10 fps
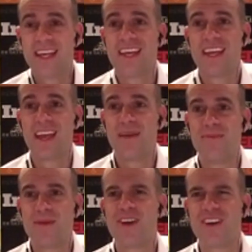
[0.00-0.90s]
it may
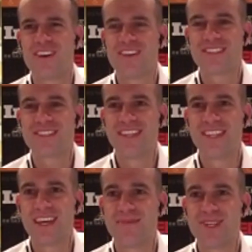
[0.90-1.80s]
be hard to see
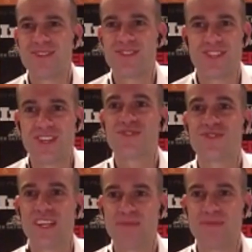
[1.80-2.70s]
them as just trying
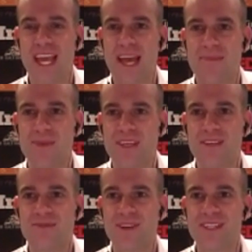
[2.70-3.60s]
to be happy,
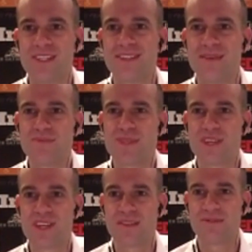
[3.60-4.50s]
right? It seems
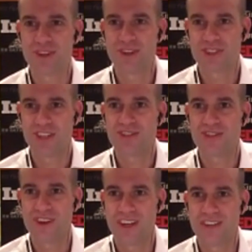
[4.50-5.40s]
like they're just
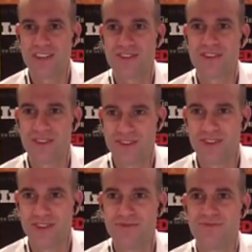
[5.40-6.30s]
trying to hurt you
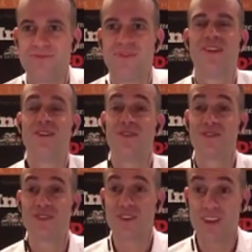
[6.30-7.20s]
or to
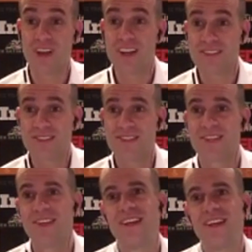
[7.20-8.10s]
hurt us.
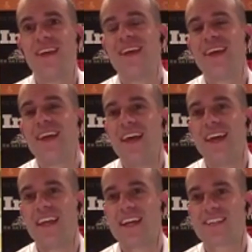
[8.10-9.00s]
And
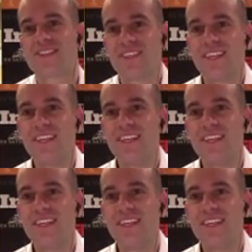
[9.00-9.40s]
actually,